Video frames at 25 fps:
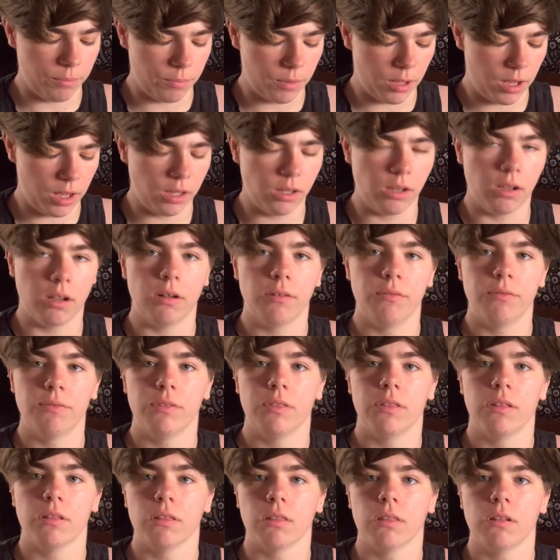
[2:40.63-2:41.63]
I
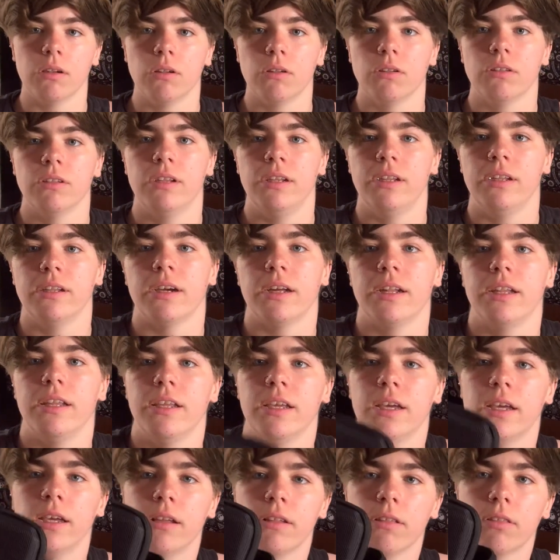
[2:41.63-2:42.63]
love this little teeny tiny
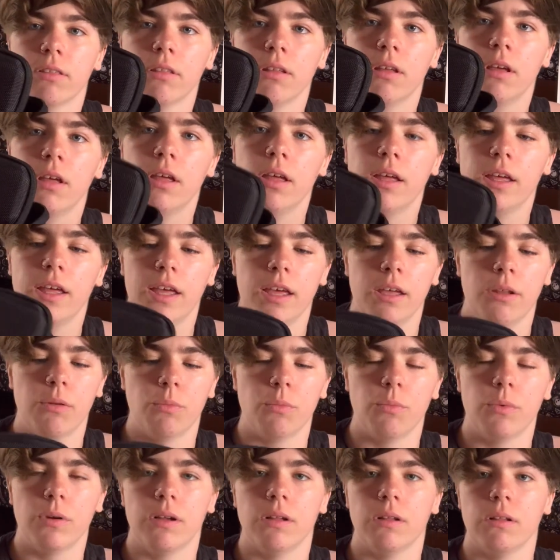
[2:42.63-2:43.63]
case.
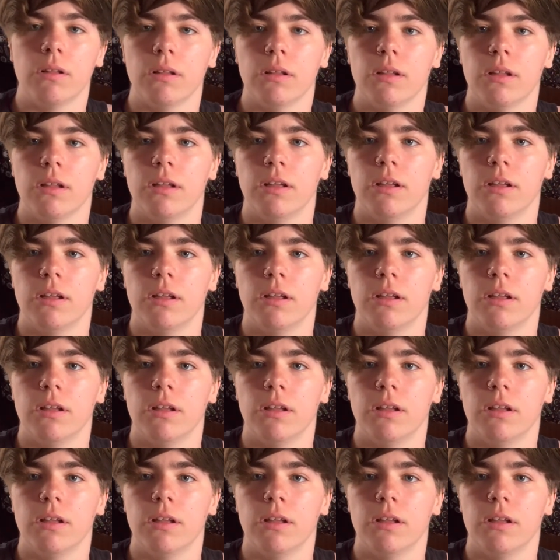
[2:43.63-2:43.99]
It will